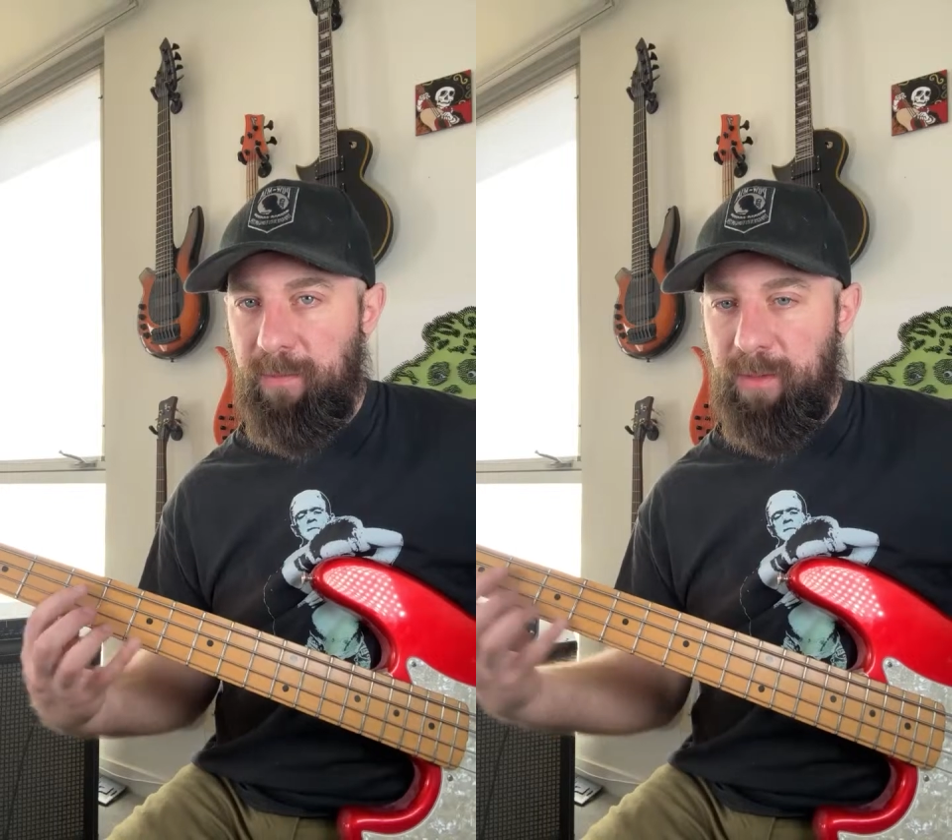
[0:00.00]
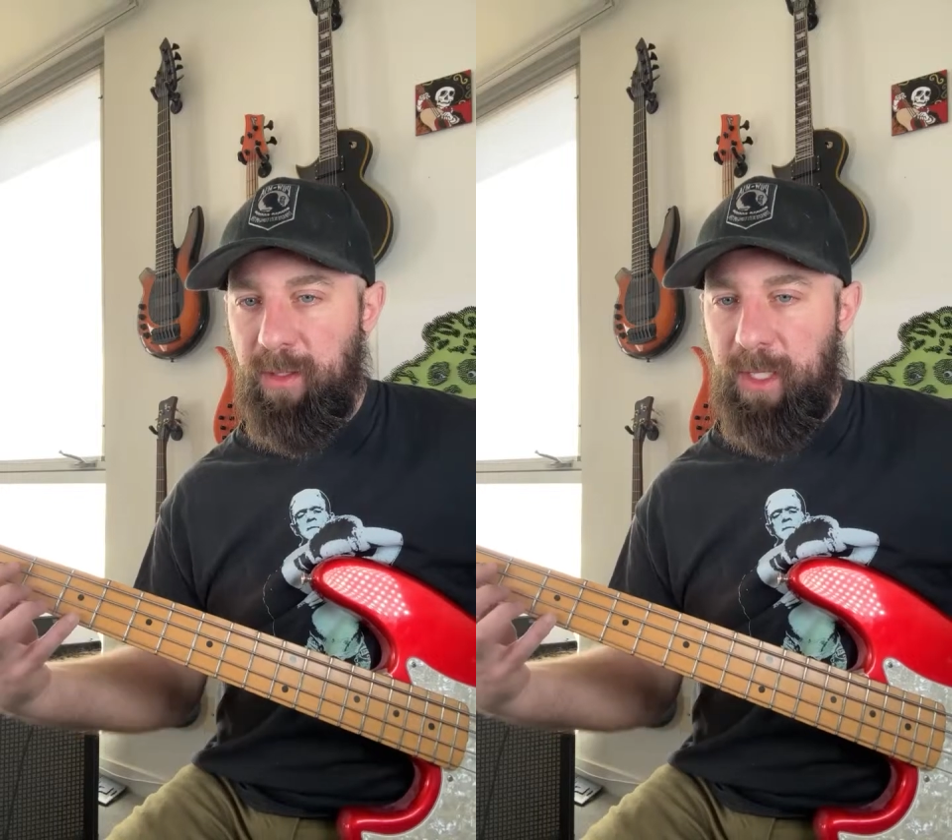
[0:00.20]

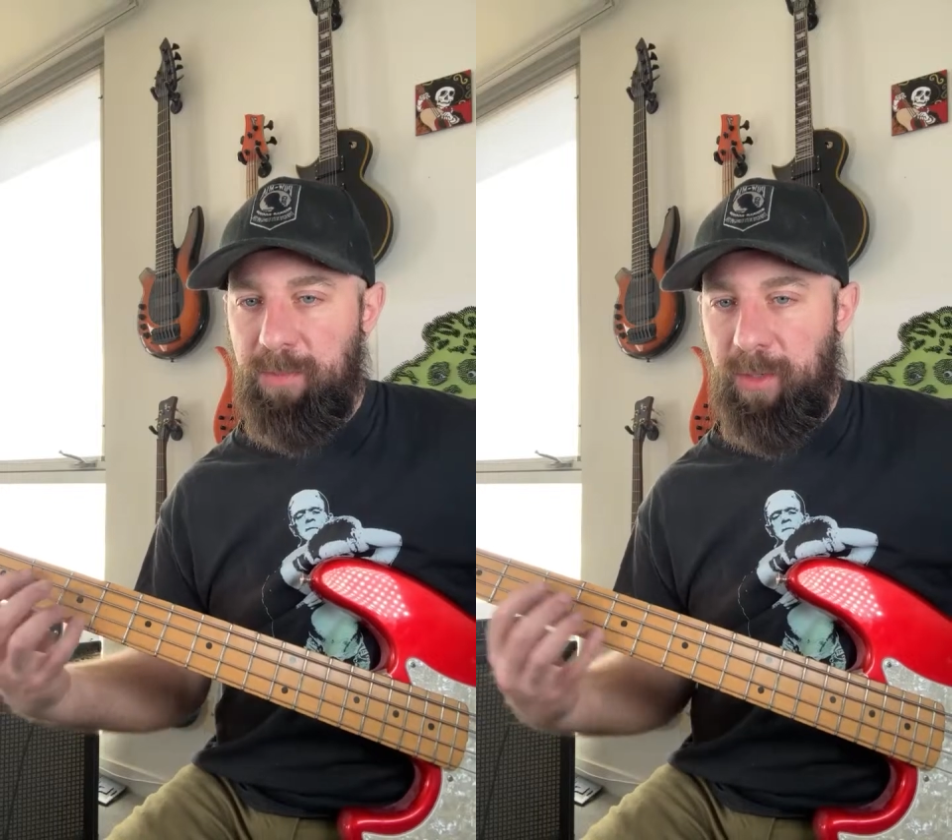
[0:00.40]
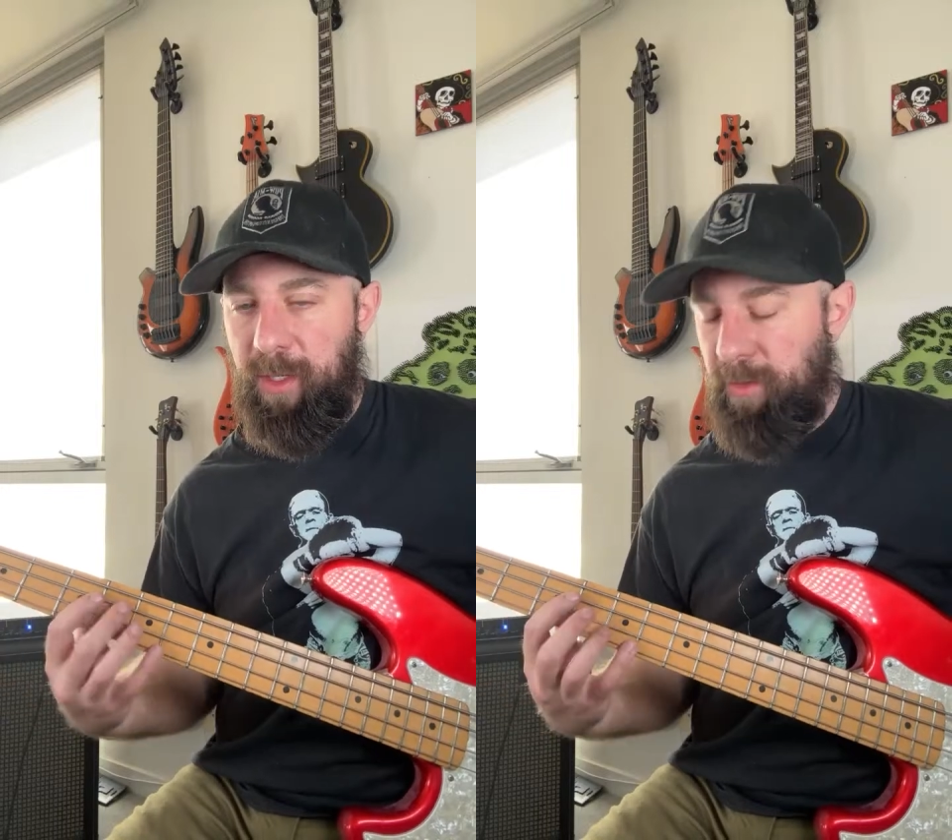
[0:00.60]
so that's
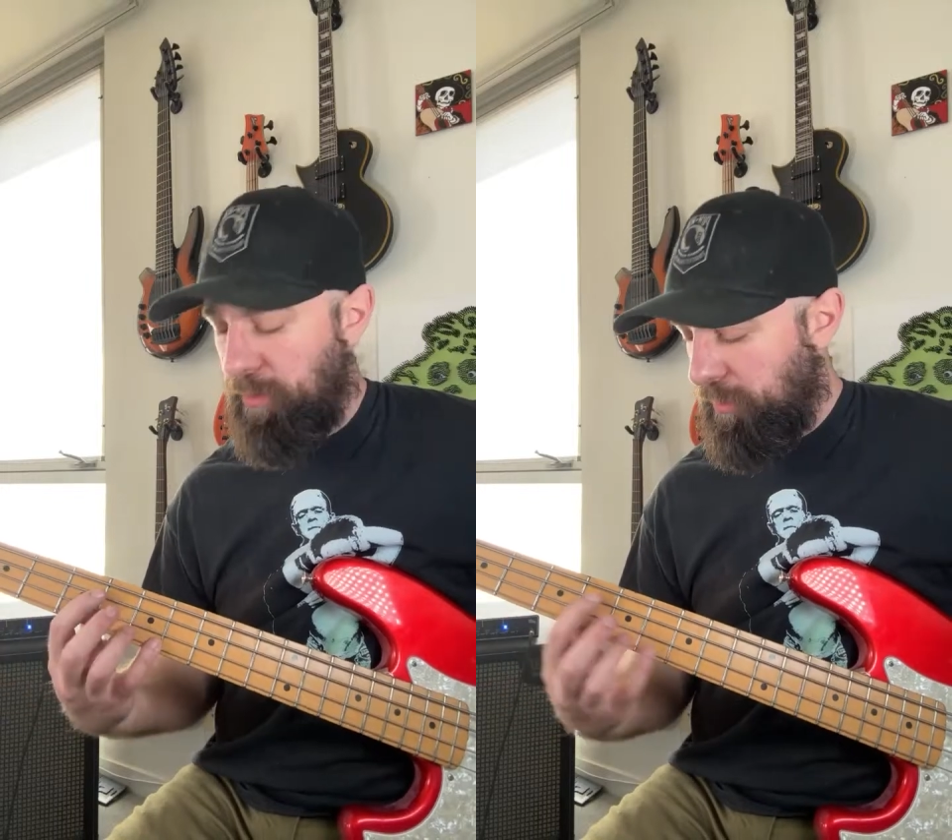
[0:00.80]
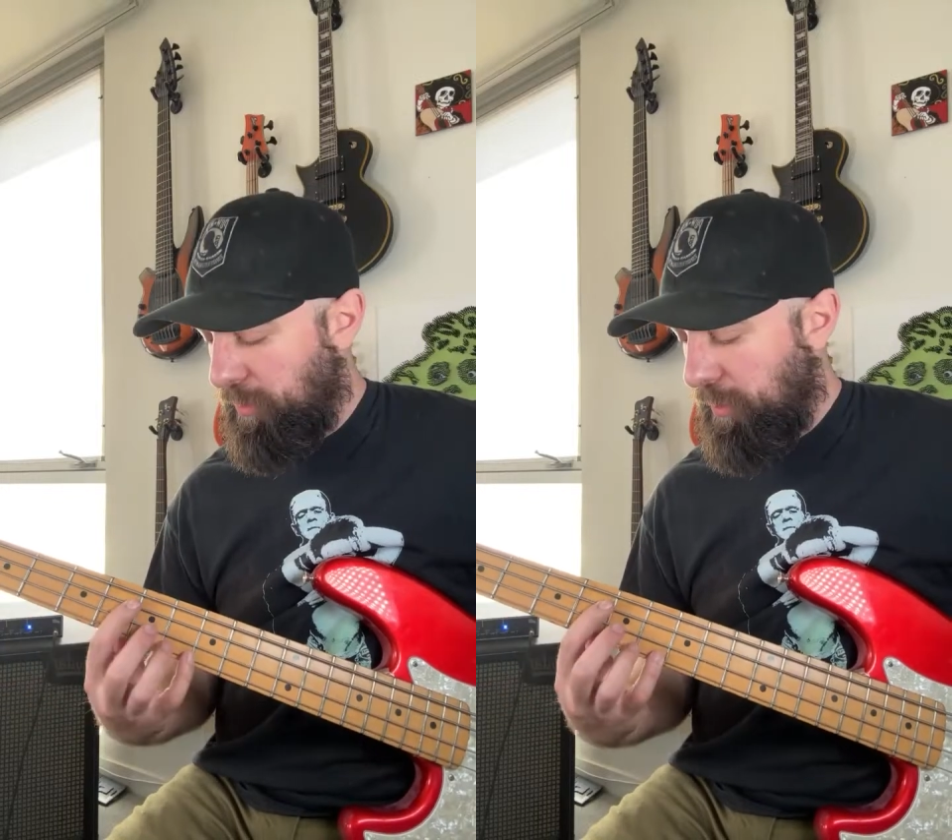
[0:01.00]
pretty cool.
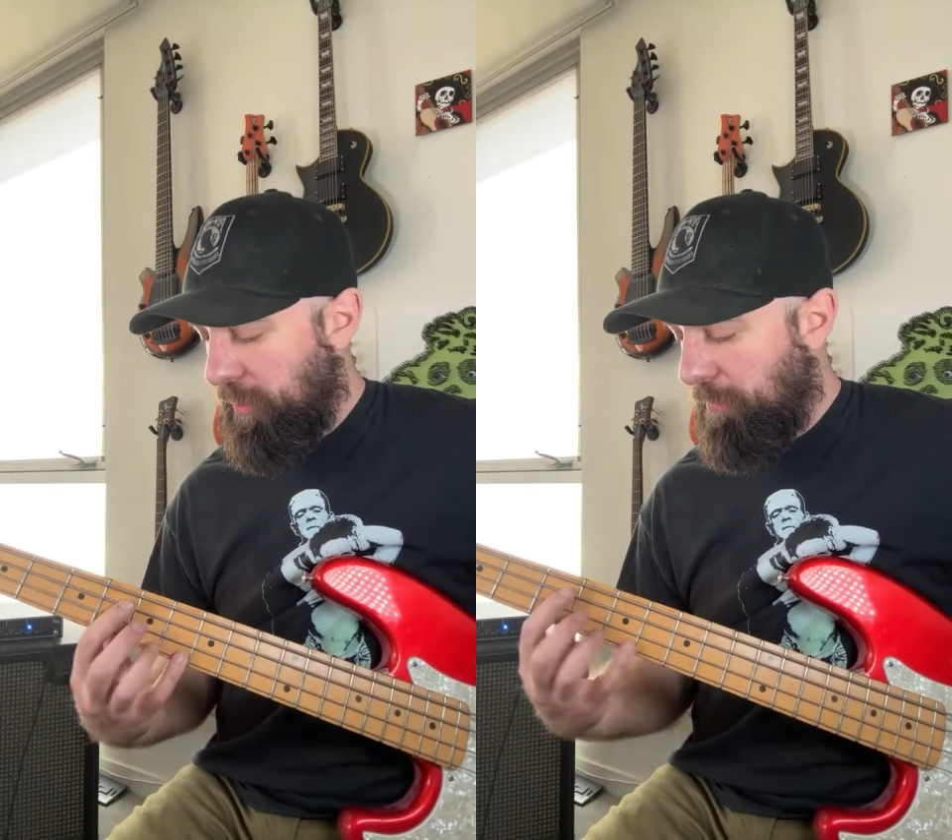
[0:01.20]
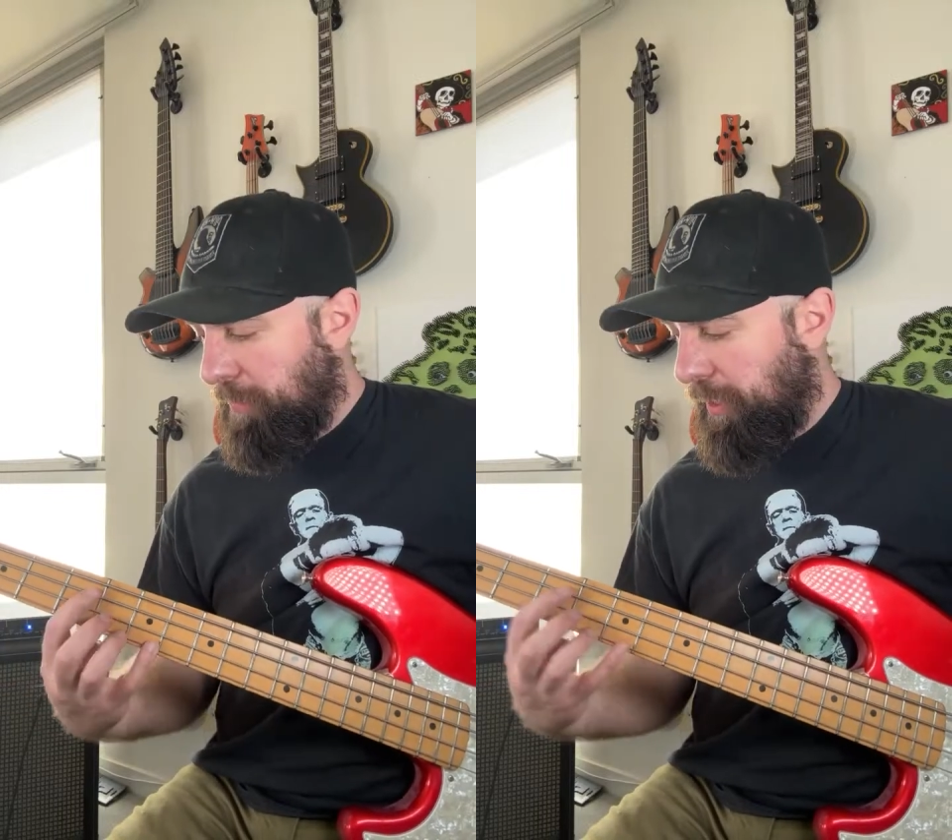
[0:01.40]

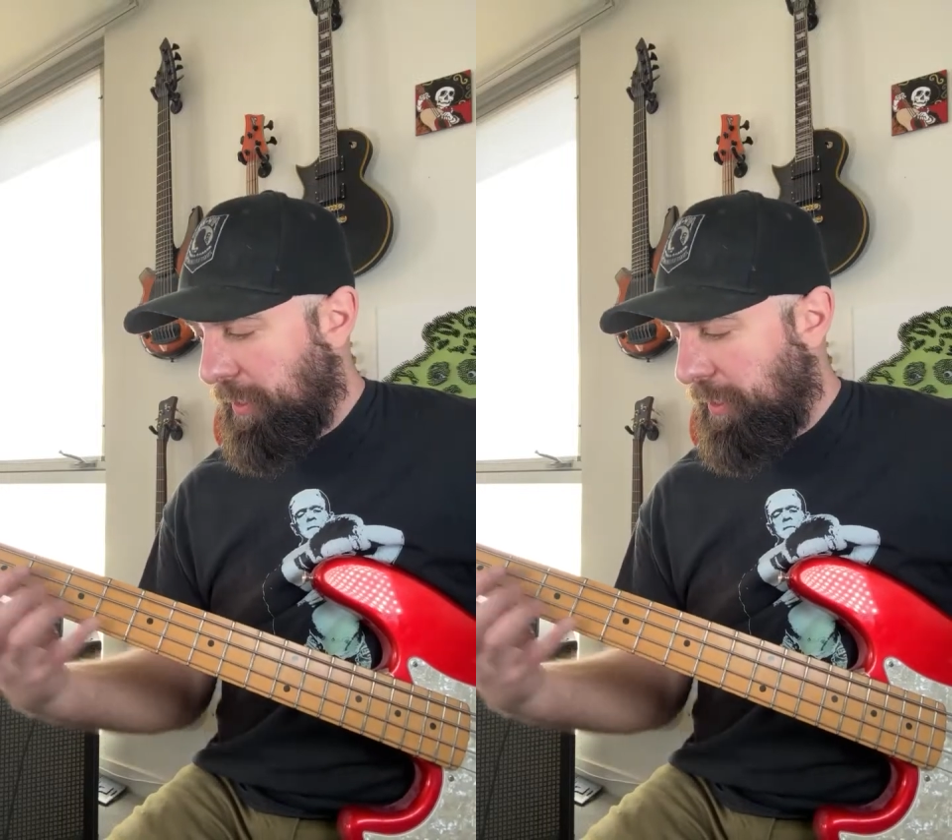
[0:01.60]
But